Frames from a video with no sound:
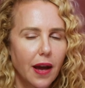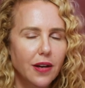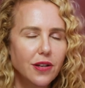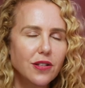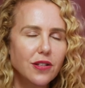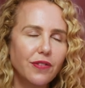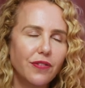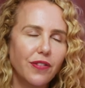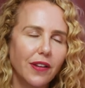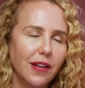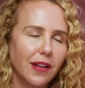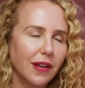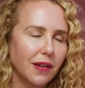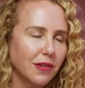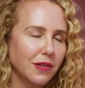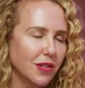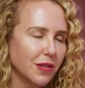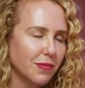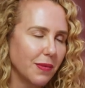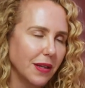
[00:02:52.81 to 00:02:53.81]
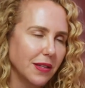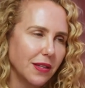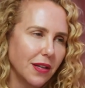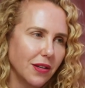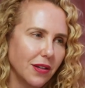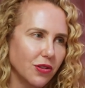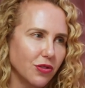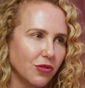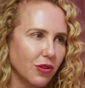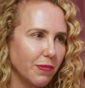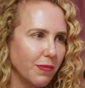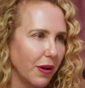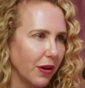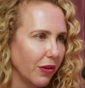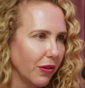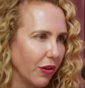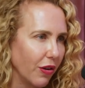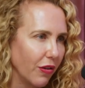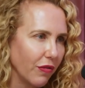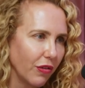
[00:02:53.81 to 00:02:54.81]
I just feel like it just makes the industry
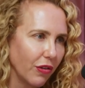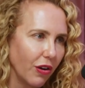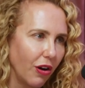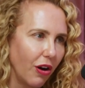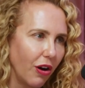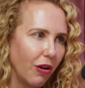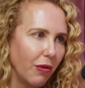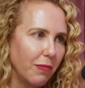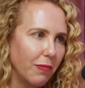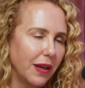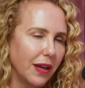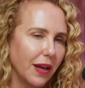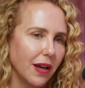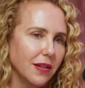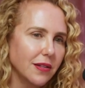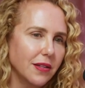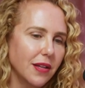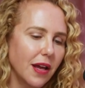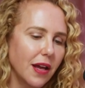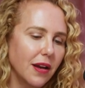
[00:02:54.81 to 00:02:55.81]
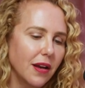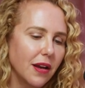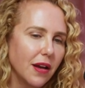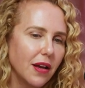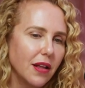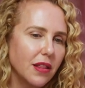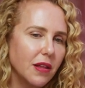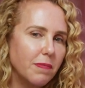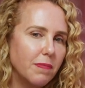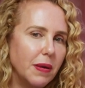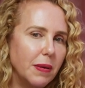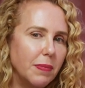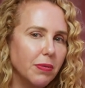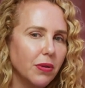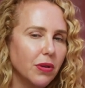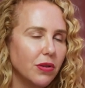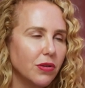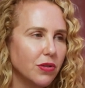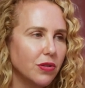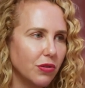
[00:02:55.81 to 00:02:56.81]
better overall because yeah. then the
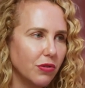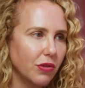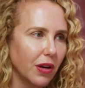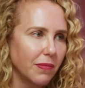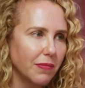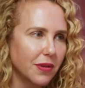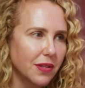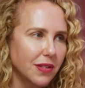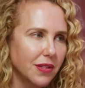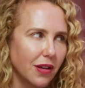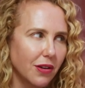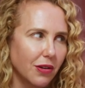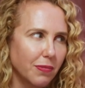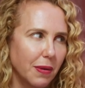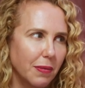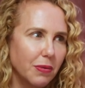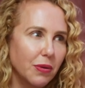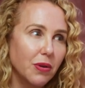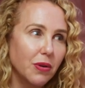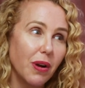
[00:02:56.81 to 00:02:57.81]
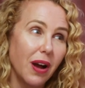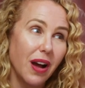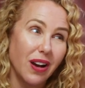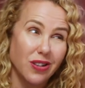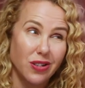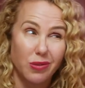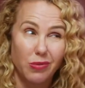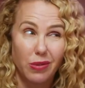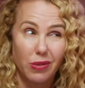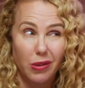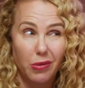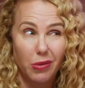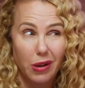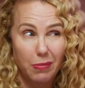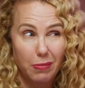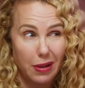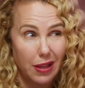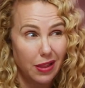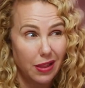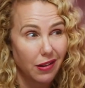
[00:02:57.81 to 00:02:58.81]
people who do come to set are people who actually really
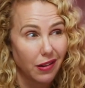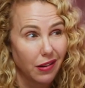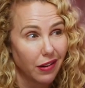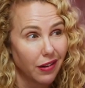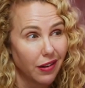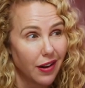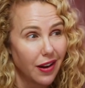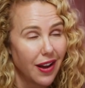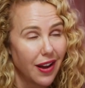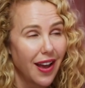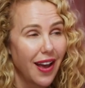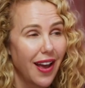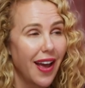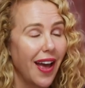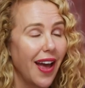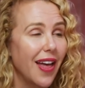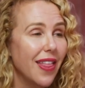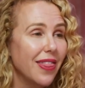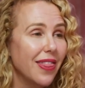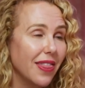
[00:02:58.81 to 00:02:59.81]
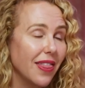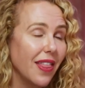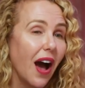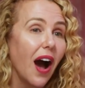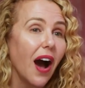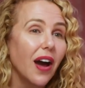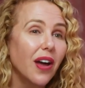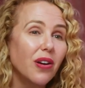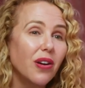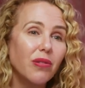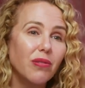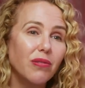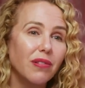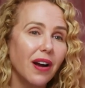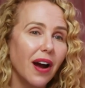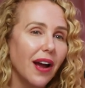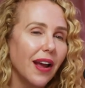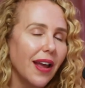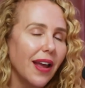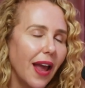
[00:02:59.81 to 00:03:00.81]
want to be there. Agree. And I
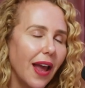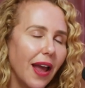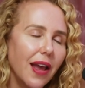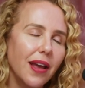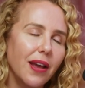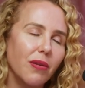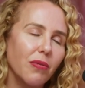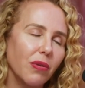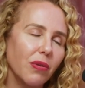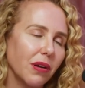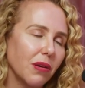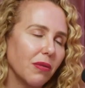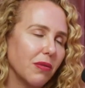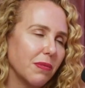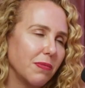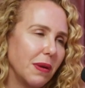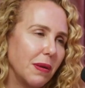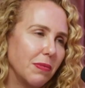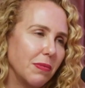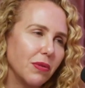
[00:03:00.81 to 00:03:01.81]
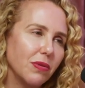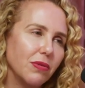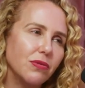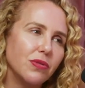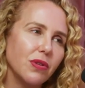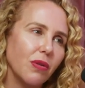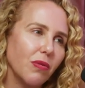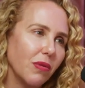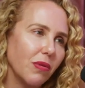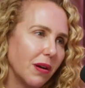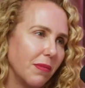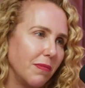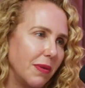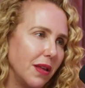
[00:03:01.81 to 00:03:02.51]
don't I hate working with people who don't want to